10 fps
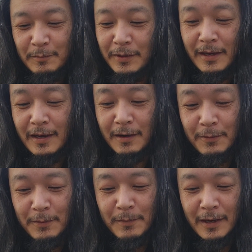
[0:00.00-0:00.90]
yeah, I
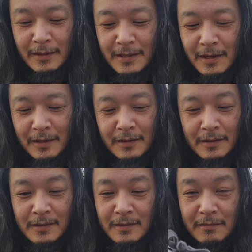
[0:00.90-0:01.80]
wouldn't mind skating
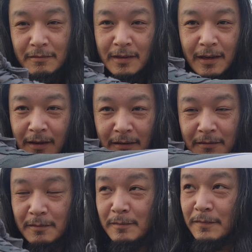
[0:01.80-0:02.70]
this like
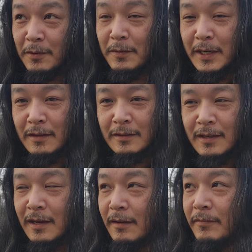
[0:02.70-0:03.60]
for a very long
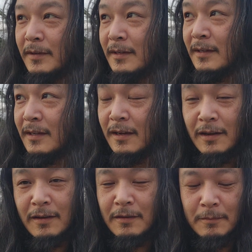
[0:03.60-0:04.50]
time.
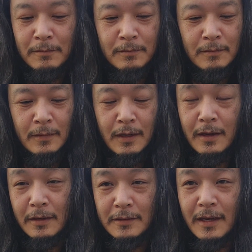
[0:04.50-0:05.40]
And
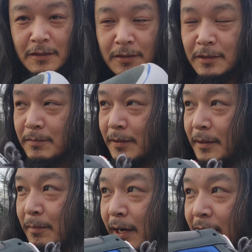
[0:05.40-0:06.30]
it's actually pretty
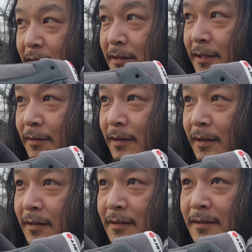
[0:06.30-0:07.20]
padded, so
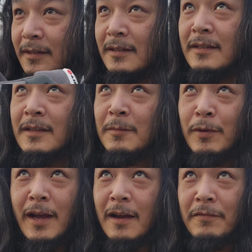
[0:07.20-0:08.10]

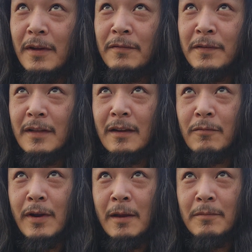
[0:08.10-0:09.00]
but yeah, I feel like
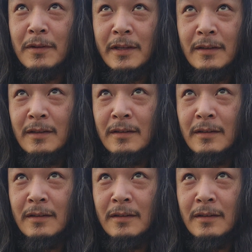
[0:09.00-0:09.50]
rambling,